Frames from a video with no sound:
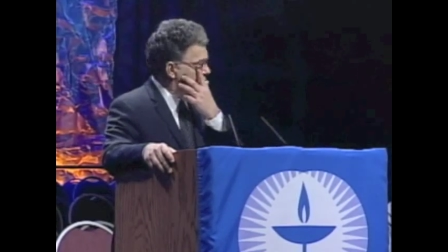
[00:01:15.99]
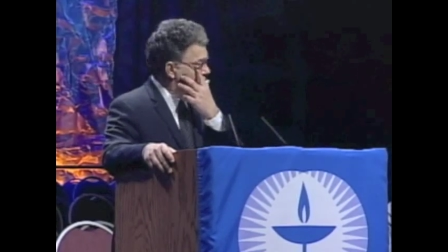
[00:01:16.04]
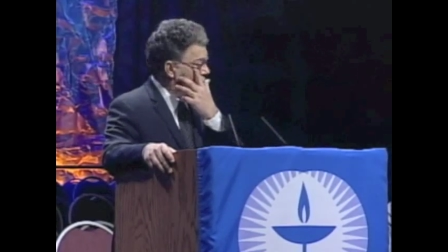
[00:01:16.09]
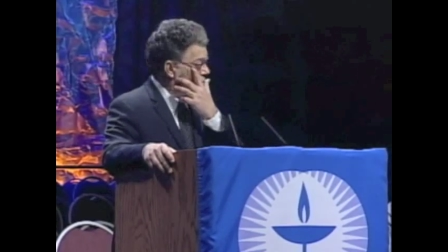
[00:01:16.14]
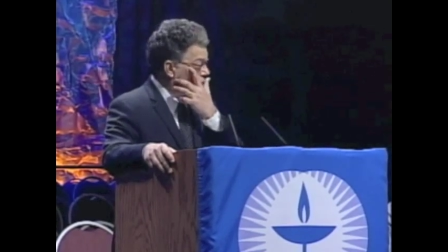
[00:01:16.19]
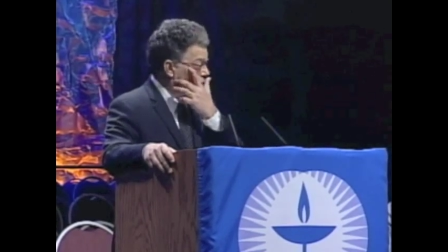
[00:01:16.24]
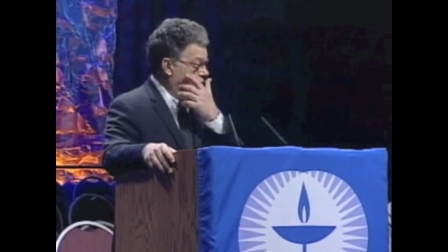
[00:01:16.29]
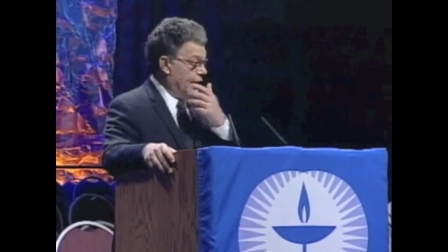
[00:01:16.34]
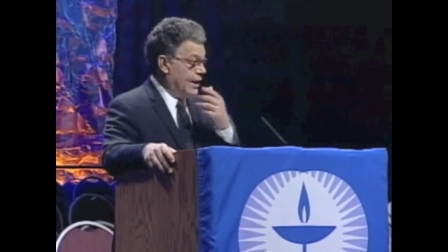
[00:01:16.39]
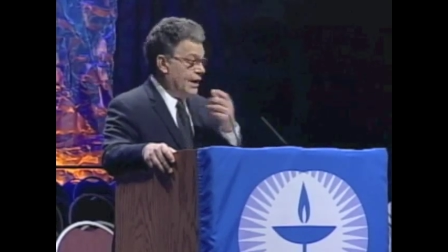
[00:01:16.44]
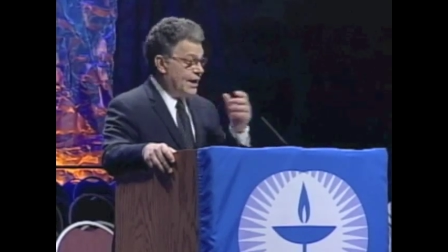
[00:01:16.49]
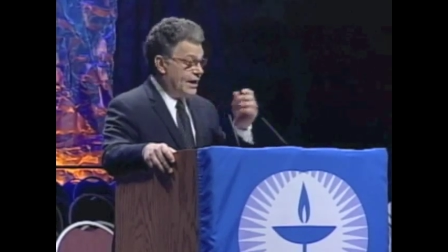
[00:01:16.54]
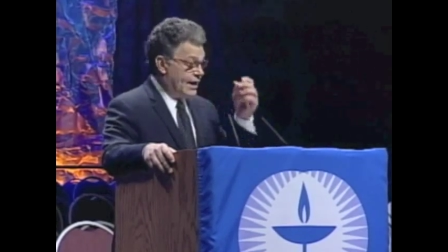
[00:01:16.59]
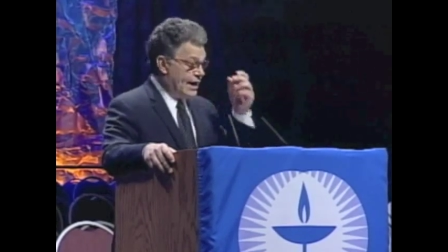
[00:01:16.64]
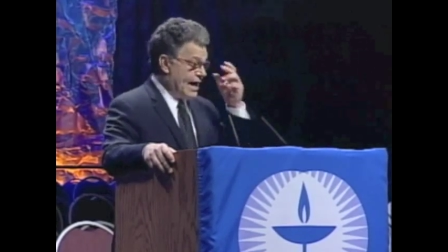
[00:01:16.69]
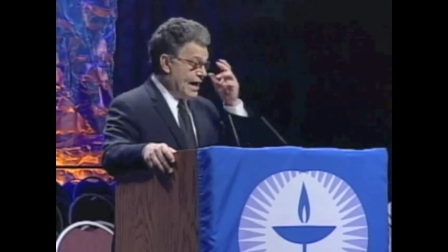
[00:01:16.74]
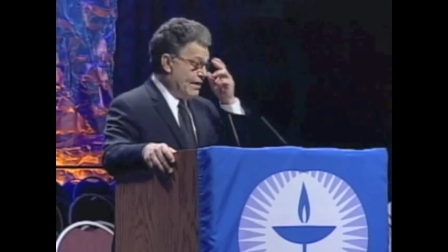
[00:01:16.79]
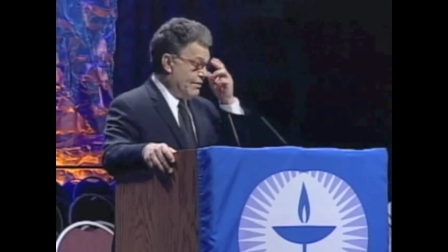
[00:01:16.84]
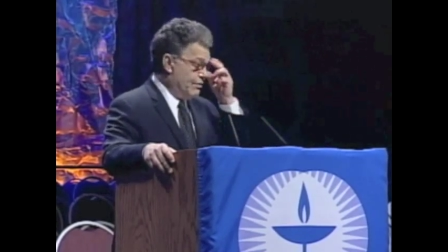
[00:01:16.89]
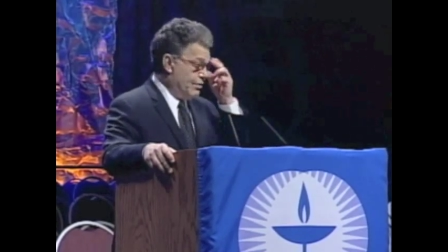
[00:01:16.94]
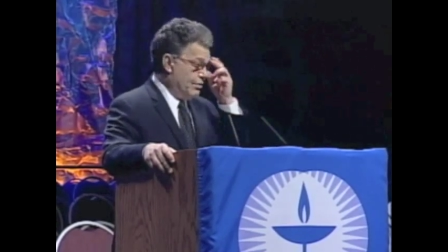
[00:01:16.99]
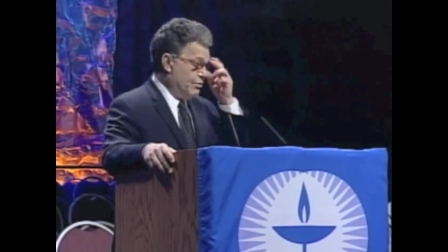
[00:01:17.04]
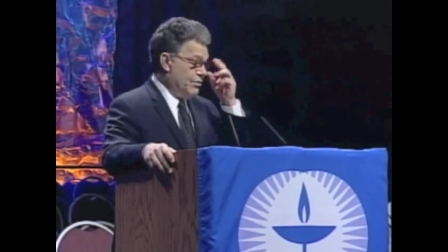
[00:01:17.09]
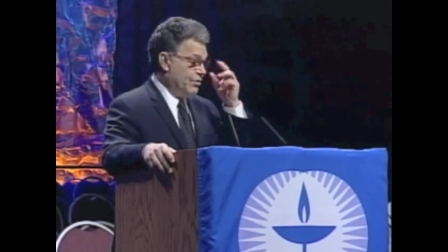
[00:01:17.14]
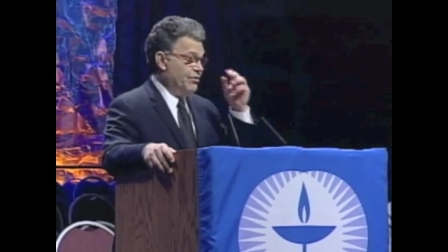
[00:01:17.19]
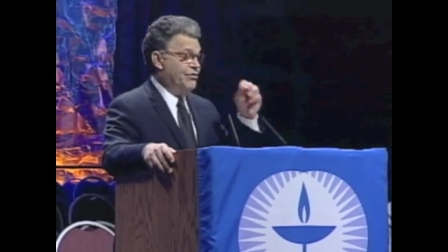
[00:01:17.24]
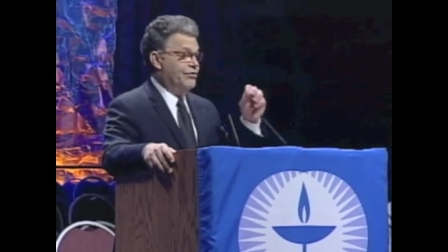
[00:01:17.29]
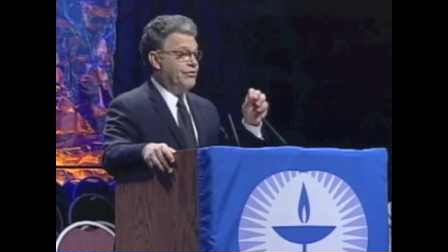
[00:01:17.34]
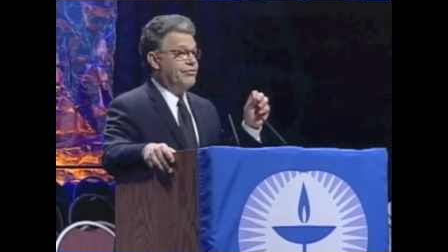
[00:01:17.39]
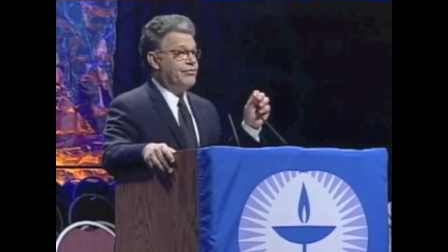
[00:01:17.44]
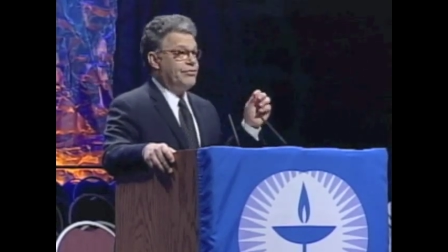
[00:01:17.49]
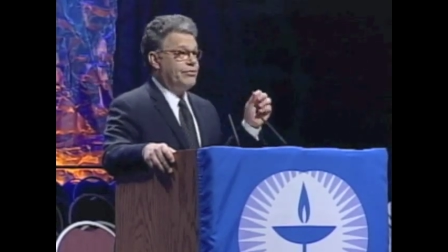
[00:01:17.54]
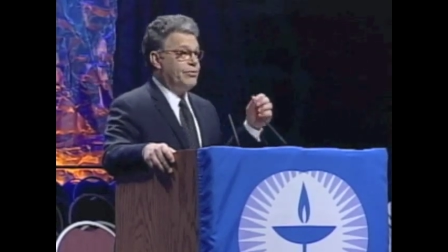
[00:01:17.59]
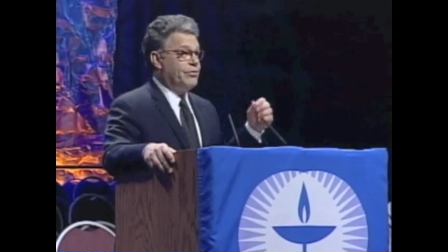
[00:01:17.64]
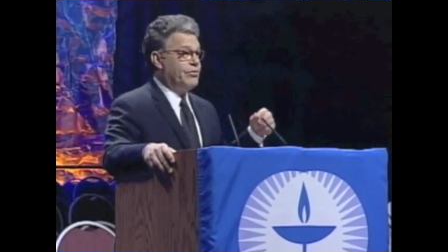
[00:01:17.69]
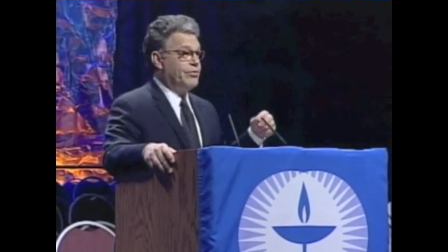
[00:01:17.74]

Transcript: what he got out of it was